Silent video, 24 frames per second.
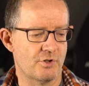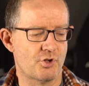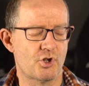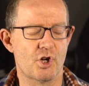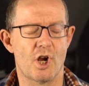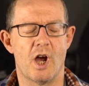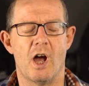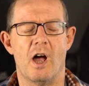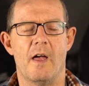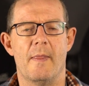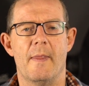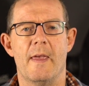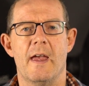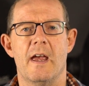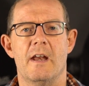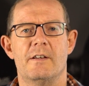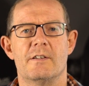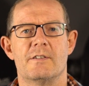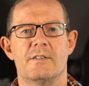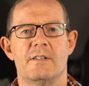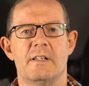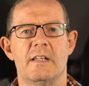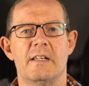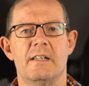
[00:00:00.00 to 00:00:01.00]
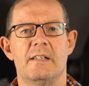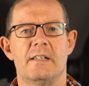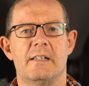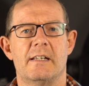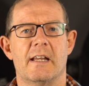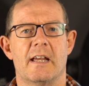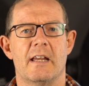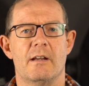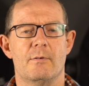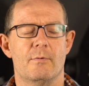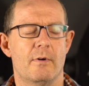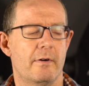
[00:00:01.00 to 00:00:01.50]
chart there doesn't
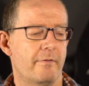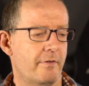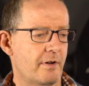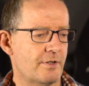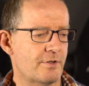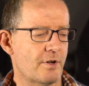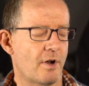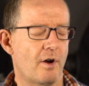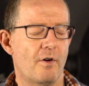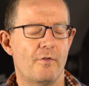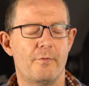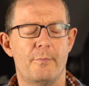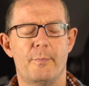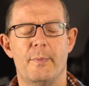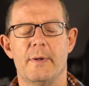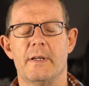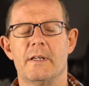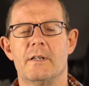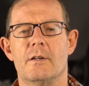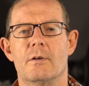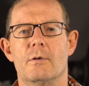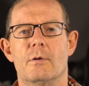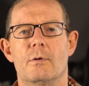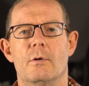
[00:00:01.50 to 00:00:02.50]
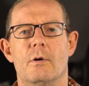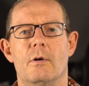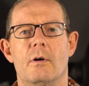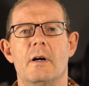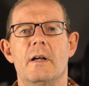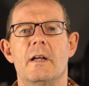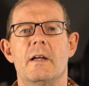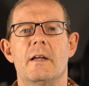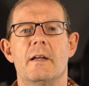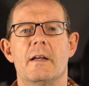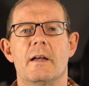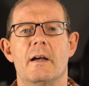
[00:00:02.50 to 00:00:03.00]
indicate whether it's off-peak or
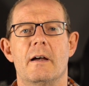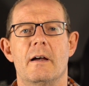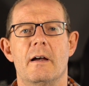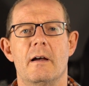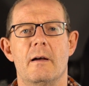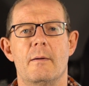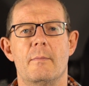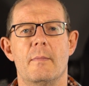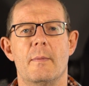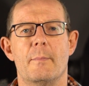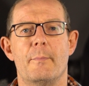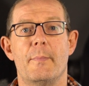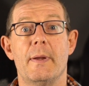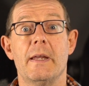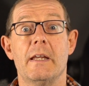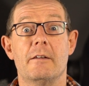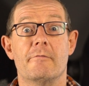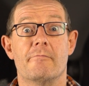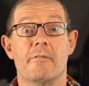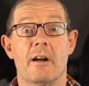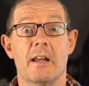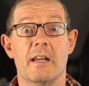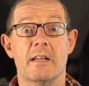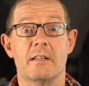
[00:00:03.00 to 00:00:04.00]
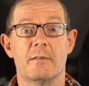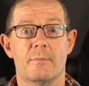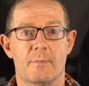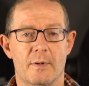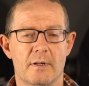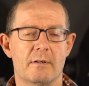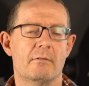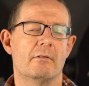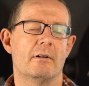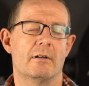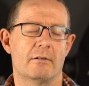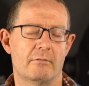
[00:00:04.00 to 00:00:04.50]
um, peak rate, but
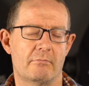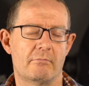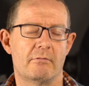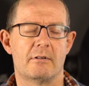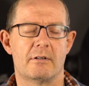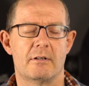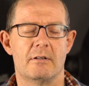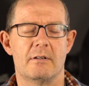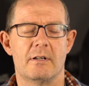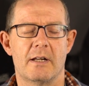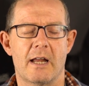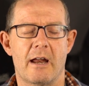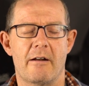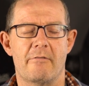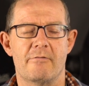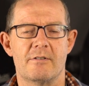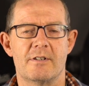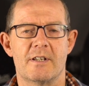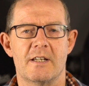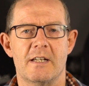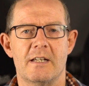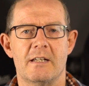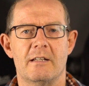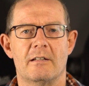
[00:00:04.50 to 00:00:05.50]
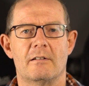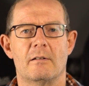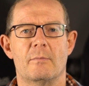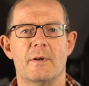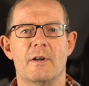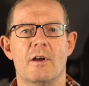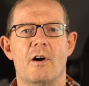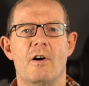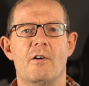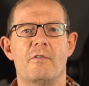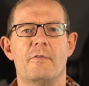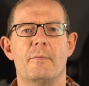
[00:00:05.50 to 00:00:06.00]
I can guarantee it'll be
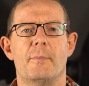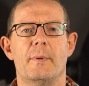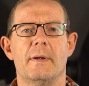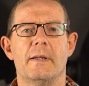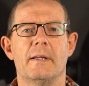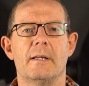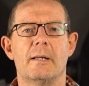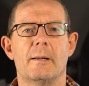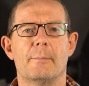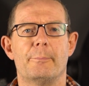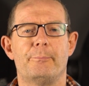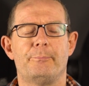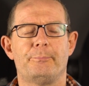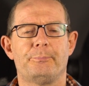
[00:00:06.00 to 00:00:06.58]
off-peak.